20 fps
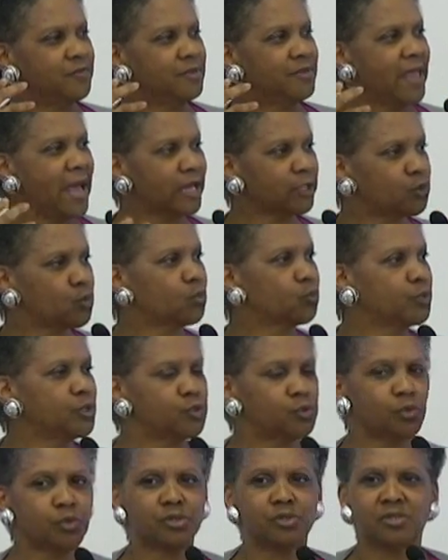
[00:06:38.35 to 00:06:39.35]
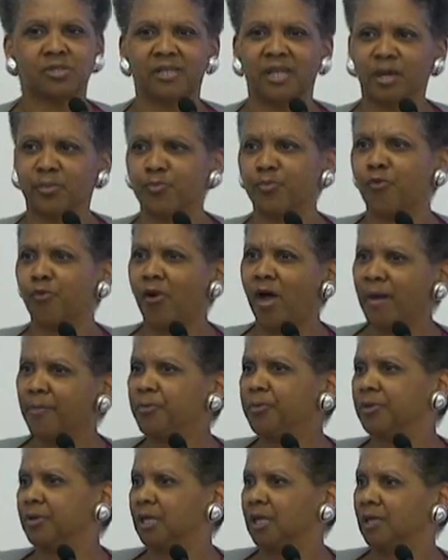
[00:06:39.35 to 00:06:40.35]
natural resources in our
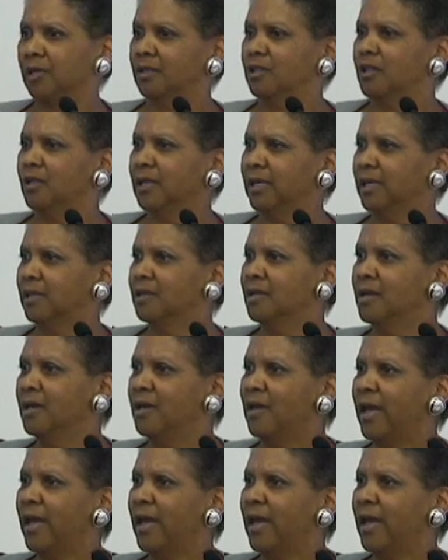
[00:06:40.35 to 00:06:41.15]
property, and